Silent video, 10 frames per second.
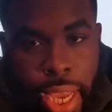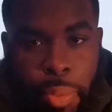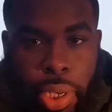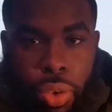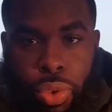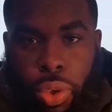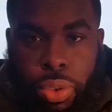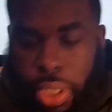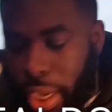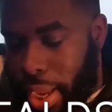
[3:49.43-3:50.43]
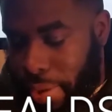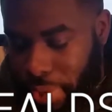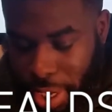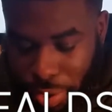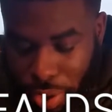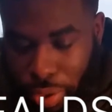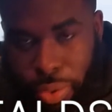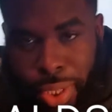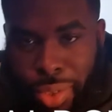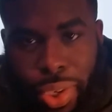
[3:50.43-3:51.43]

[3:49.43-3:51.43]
have my little notes that I have now, so